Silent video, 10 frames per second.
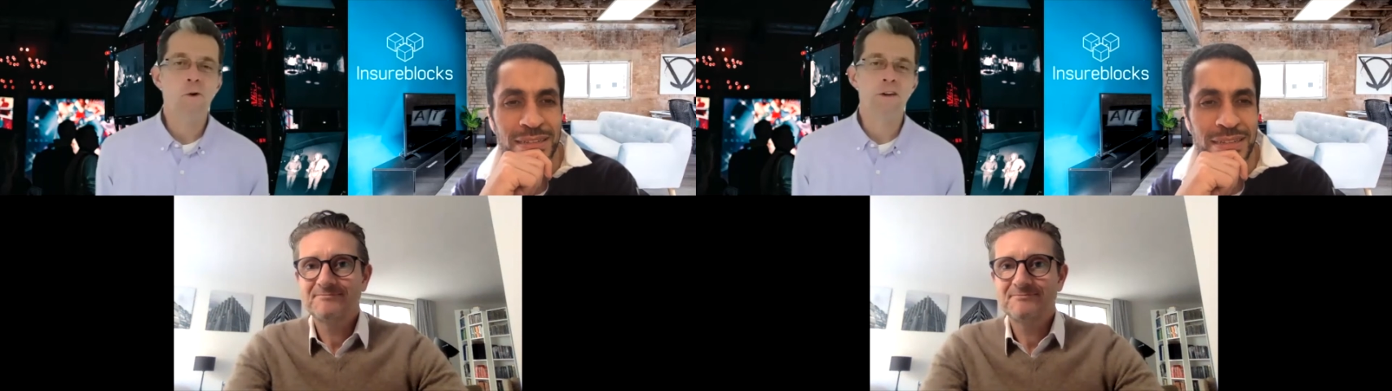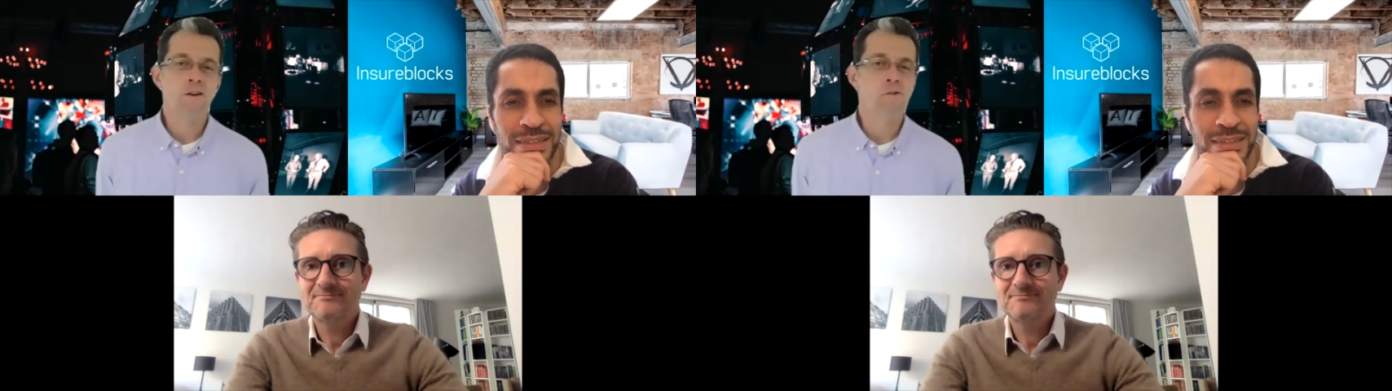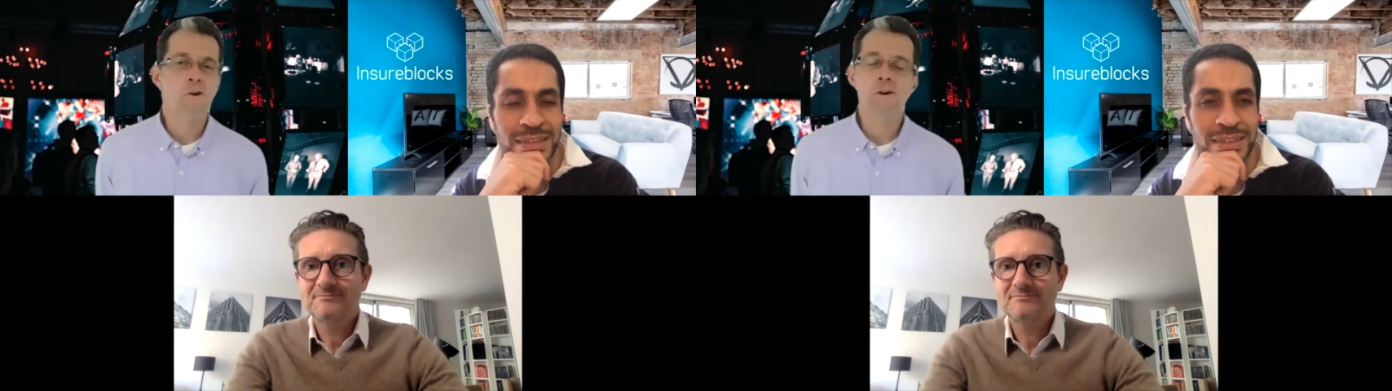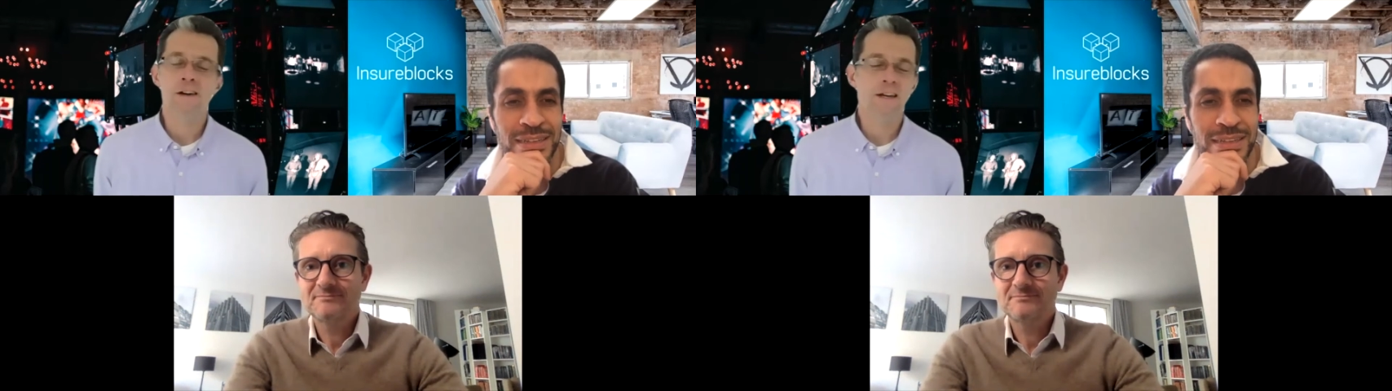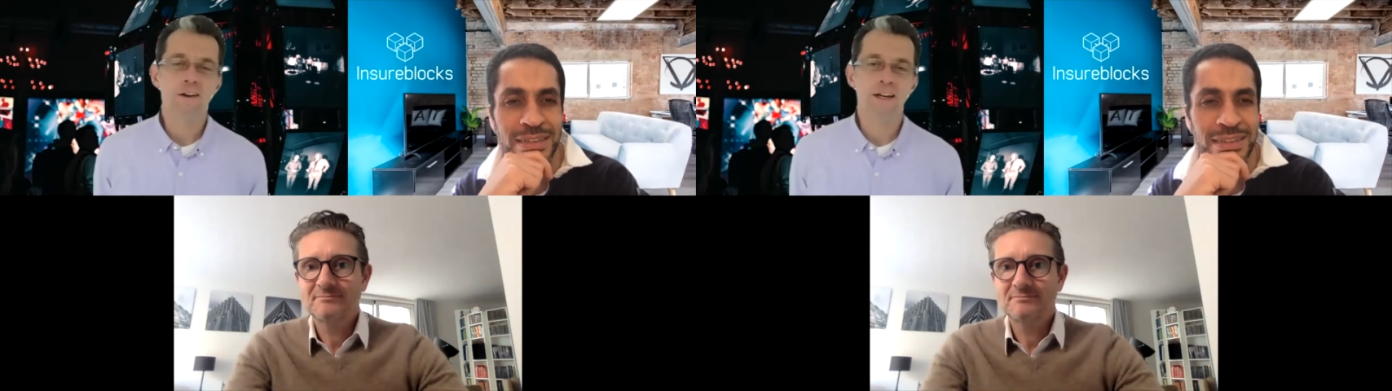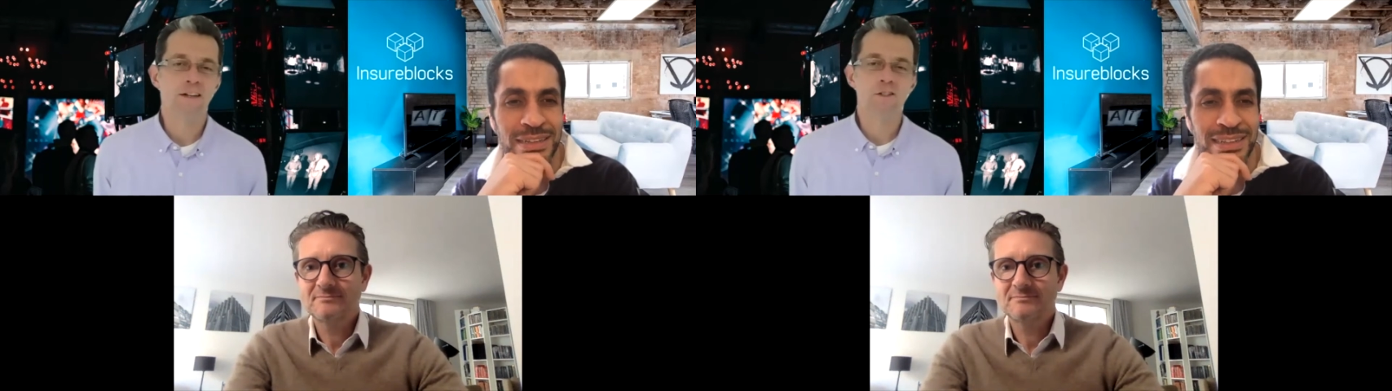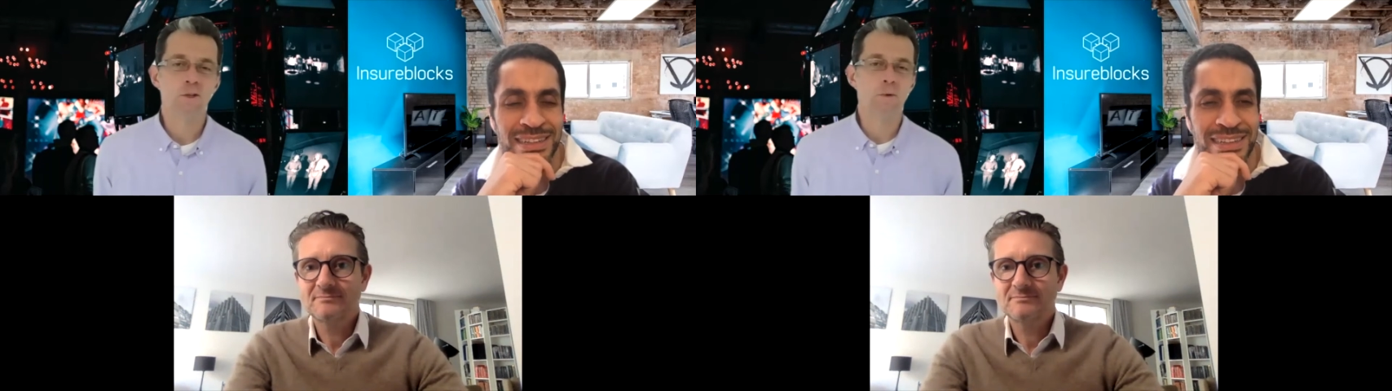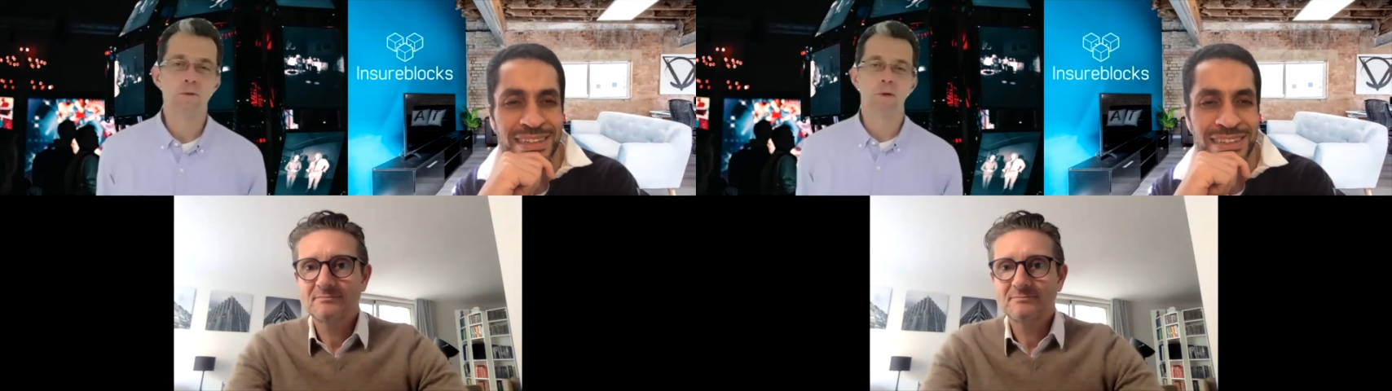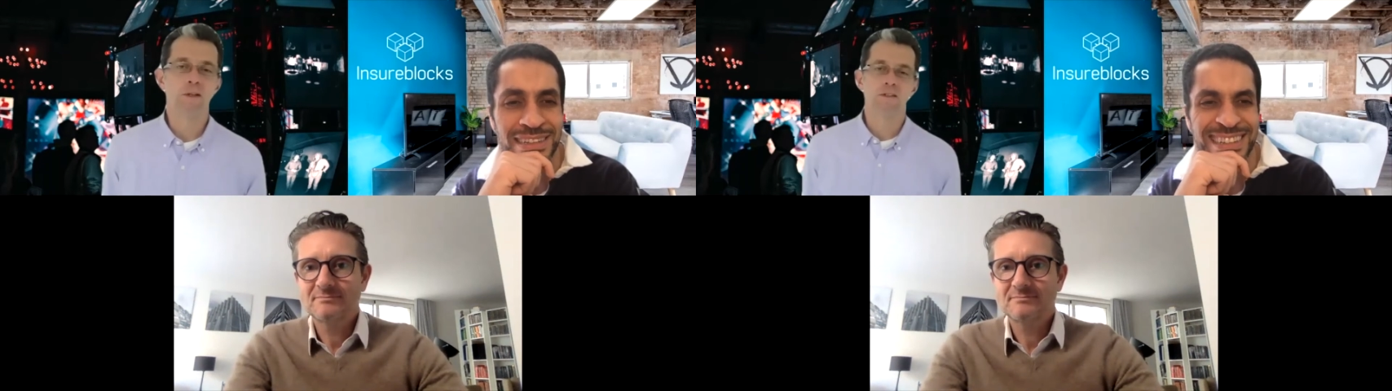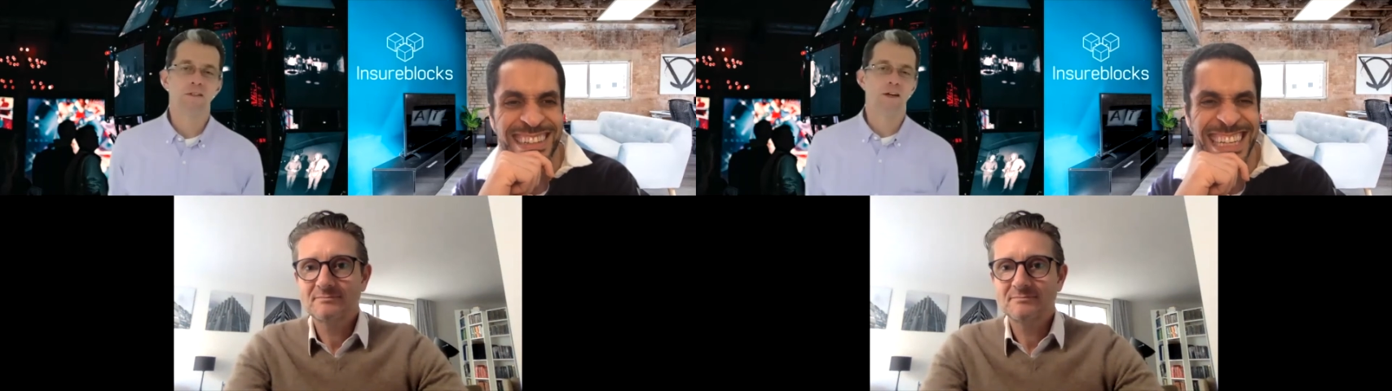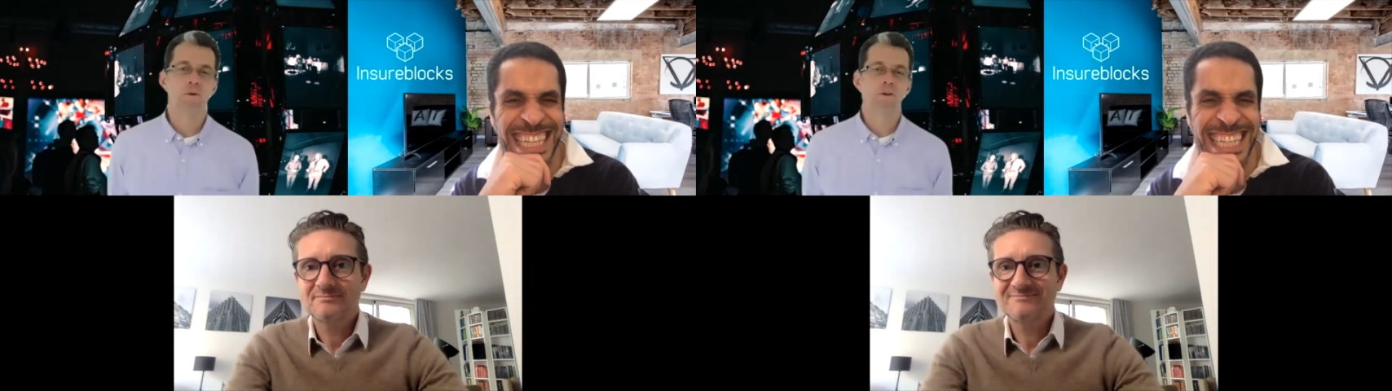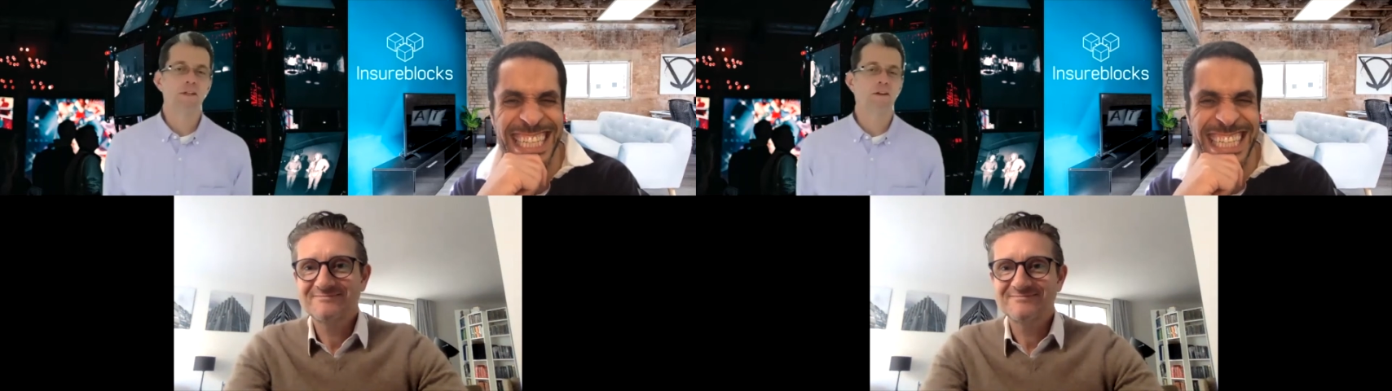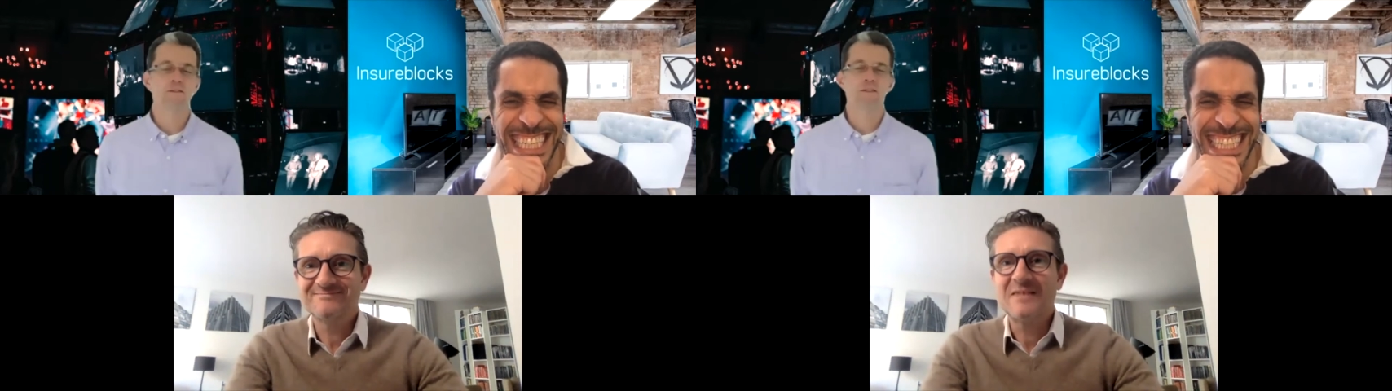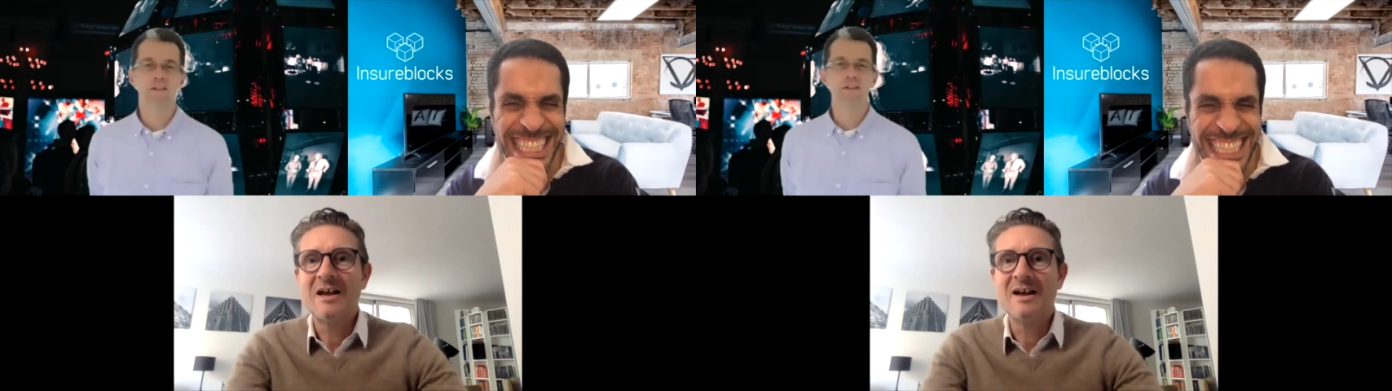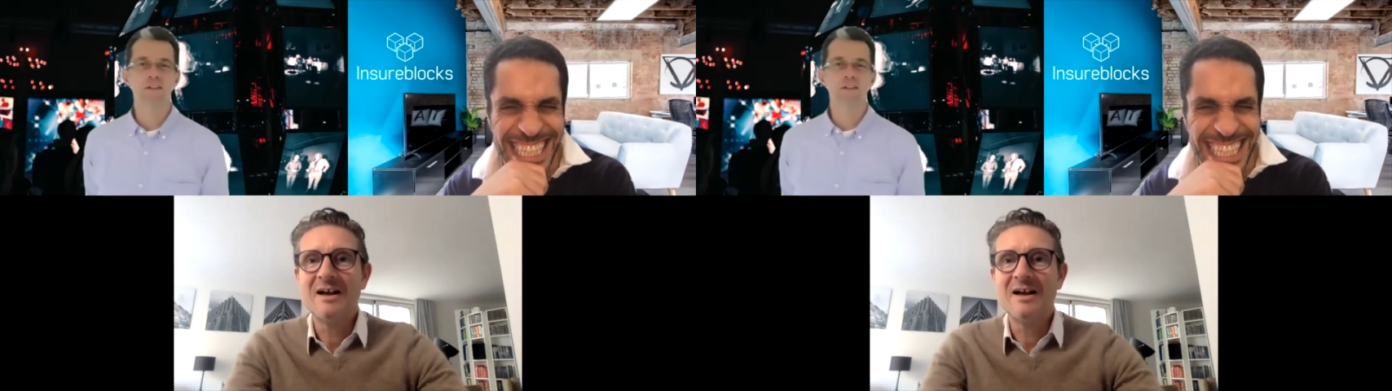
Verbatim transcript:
Speaker 1: you're already like an insurance person now, Wally. I've seen this